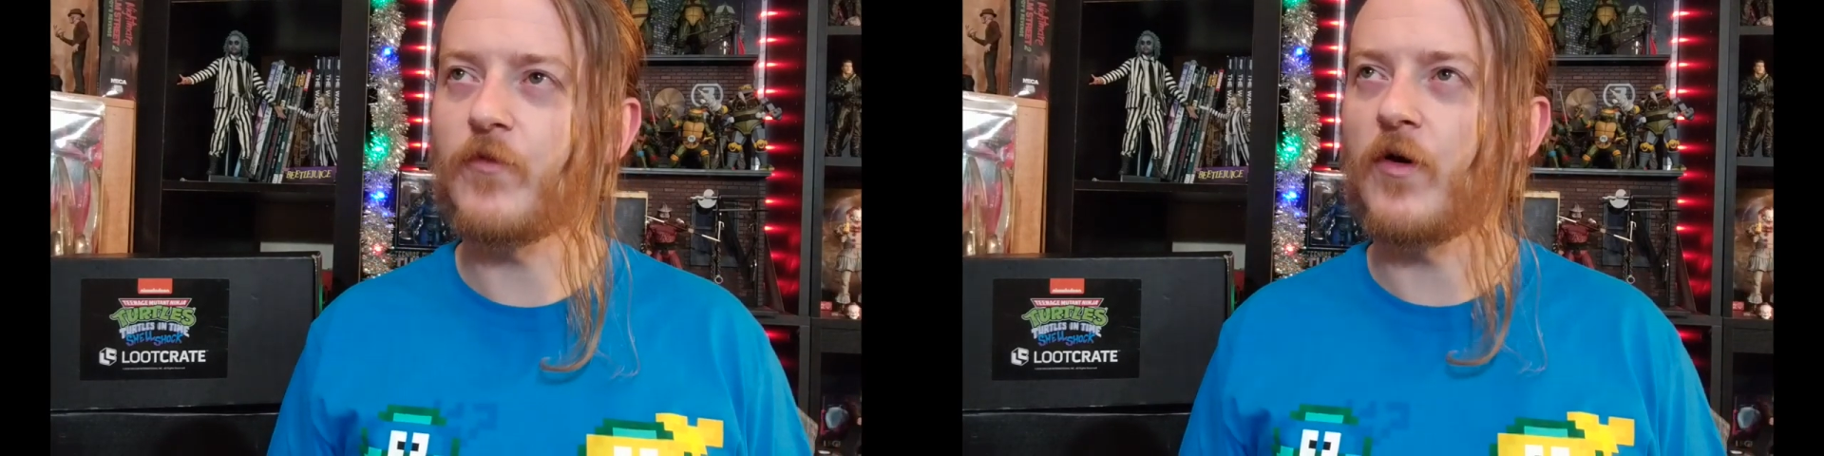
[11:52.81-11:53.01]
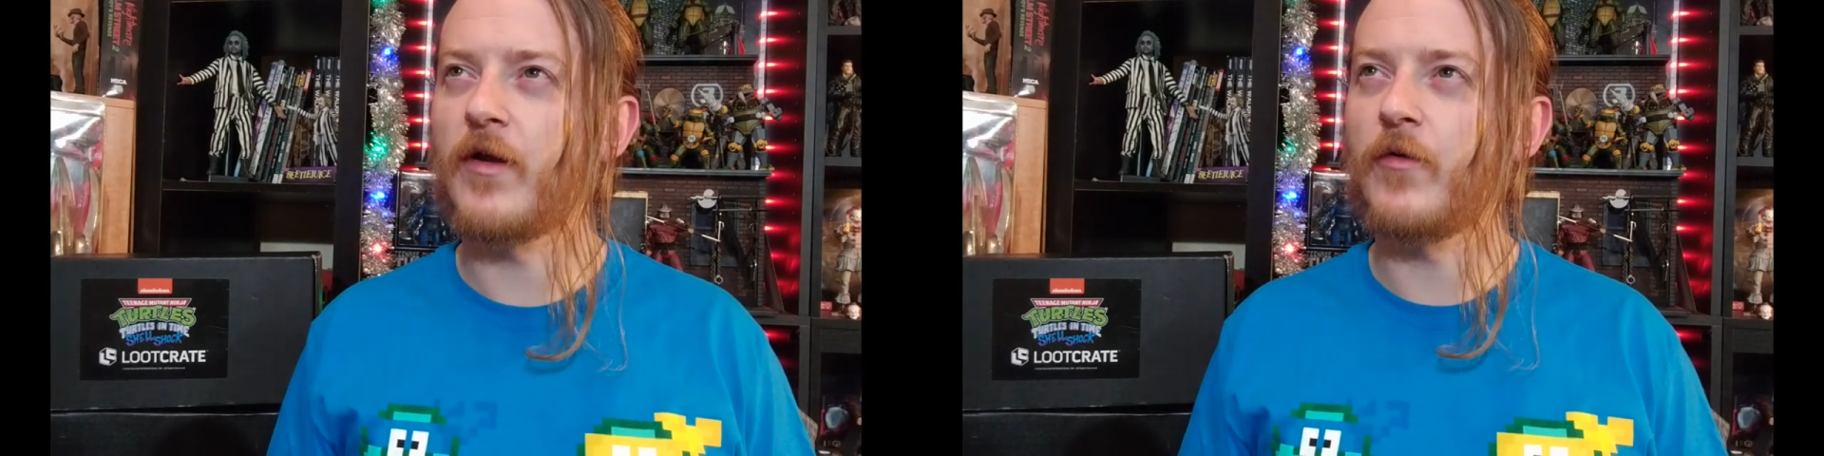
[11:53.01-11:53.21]

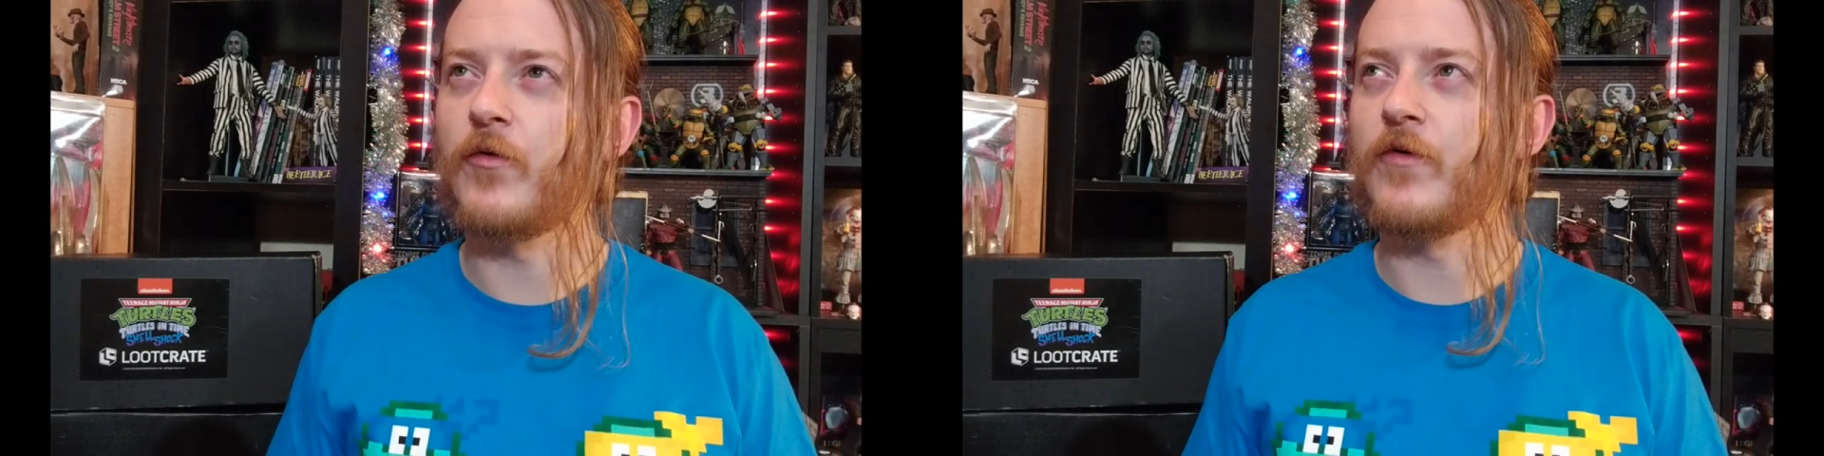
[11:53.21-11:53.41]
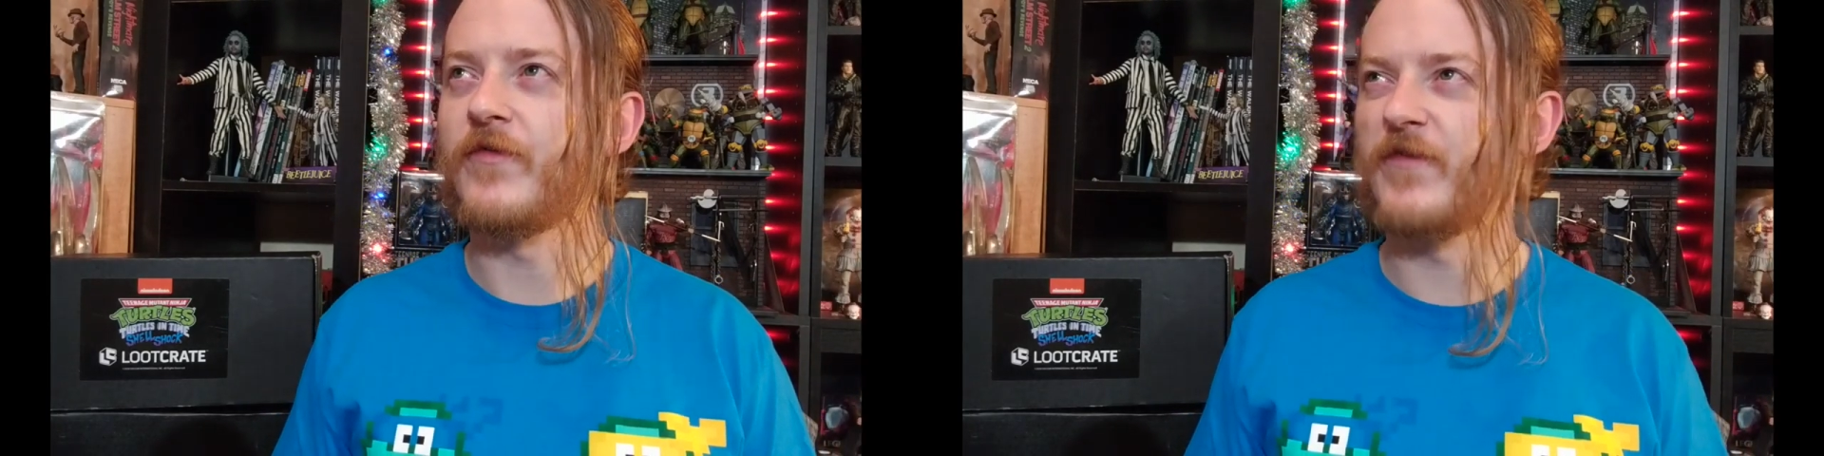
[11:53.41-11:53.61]
Well, I
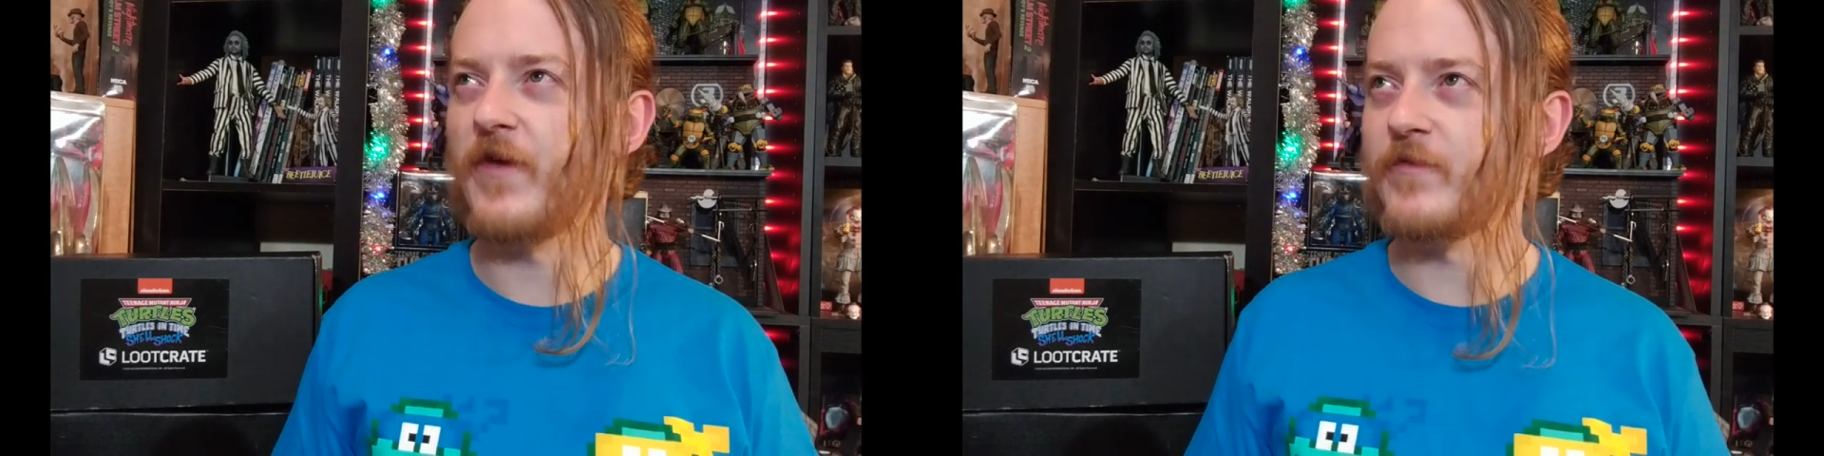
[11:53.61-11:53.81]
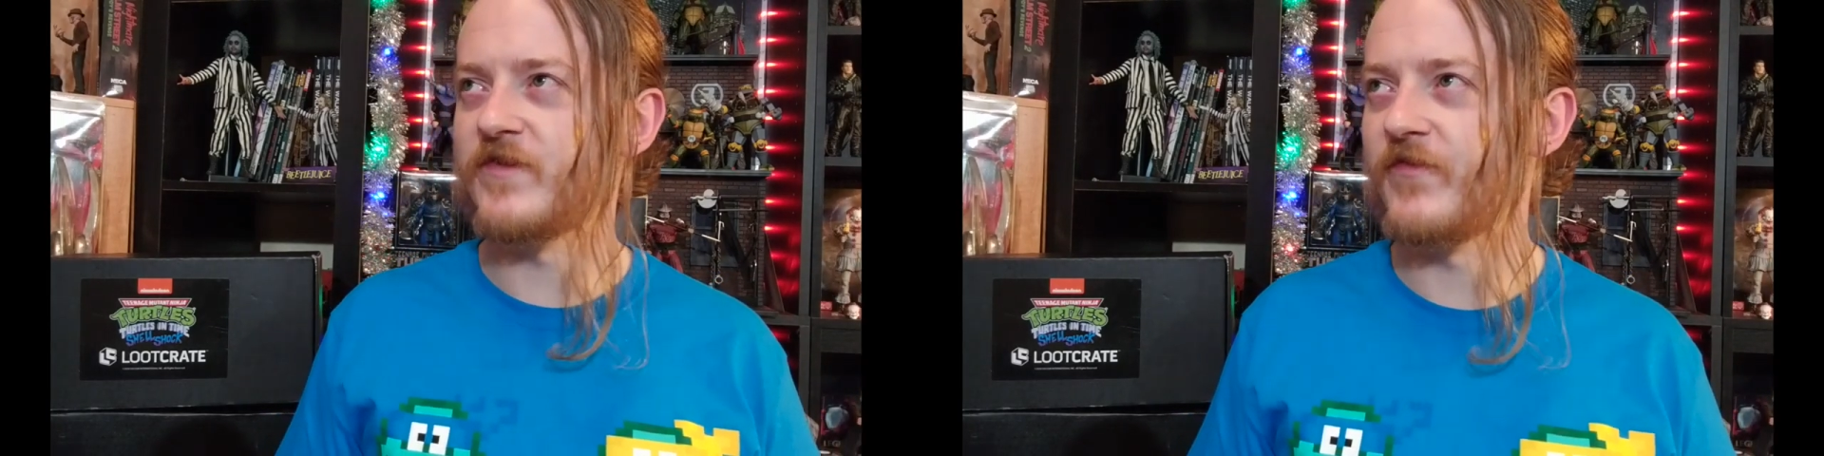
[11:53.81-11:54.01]
don't know if even
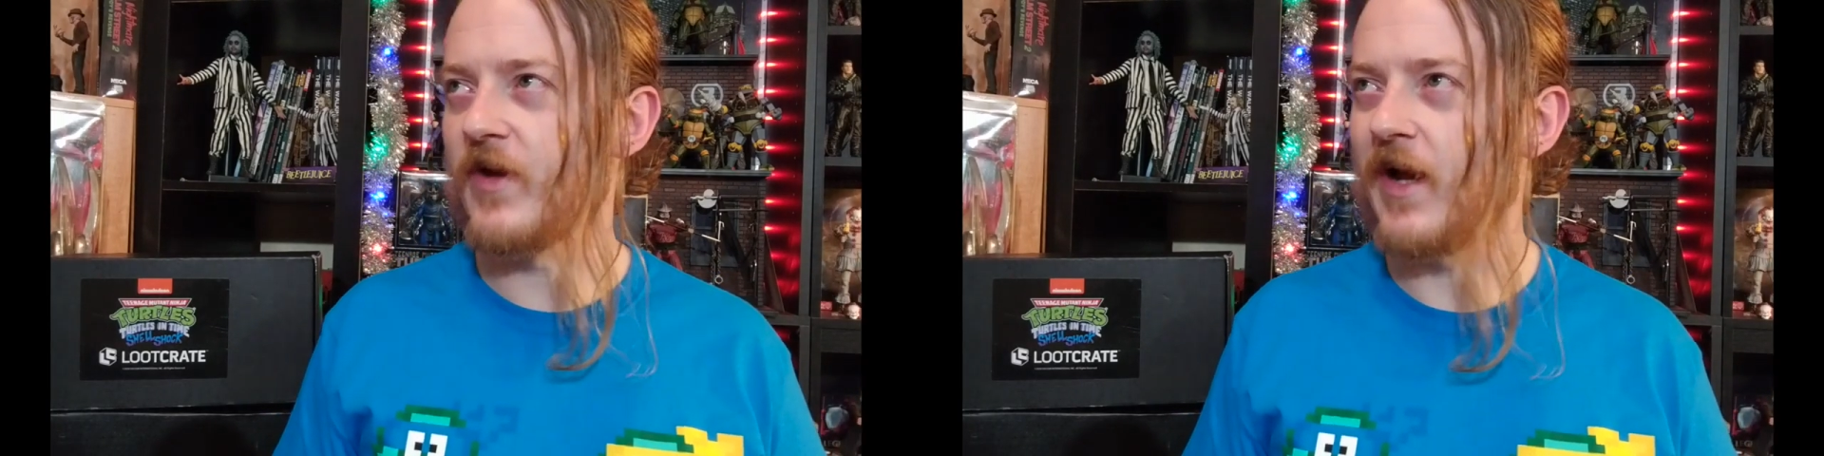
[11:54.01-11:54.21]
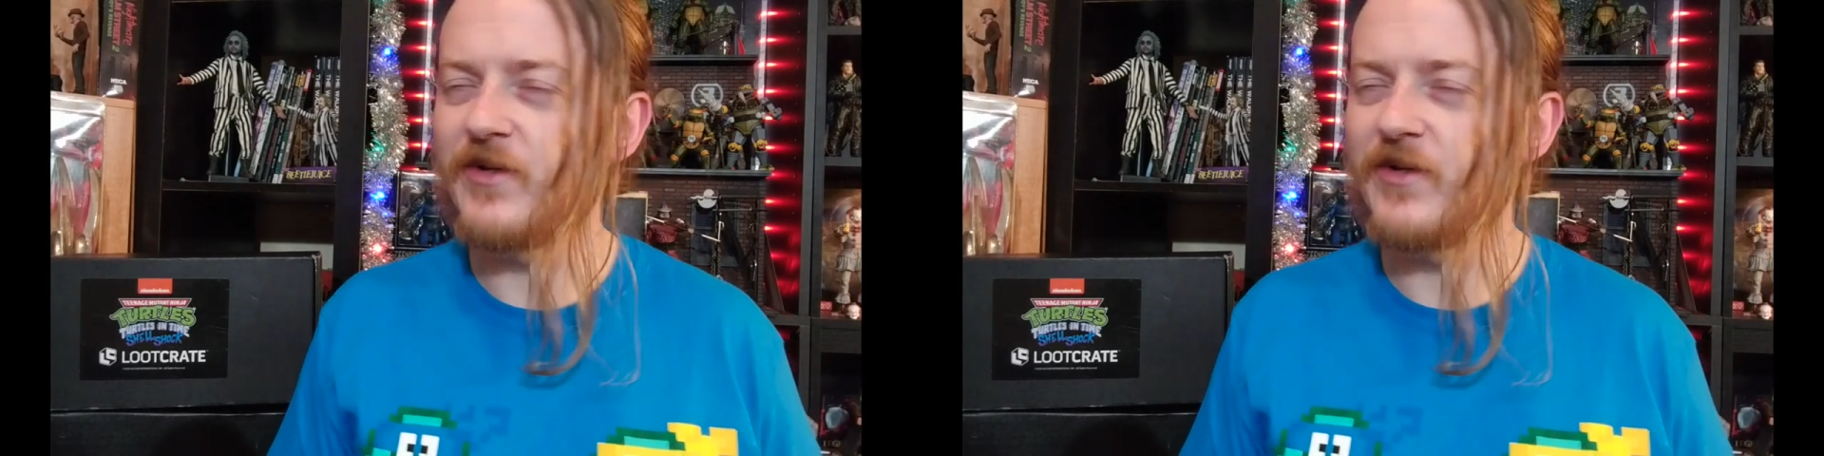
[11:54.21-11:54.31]
that was the video...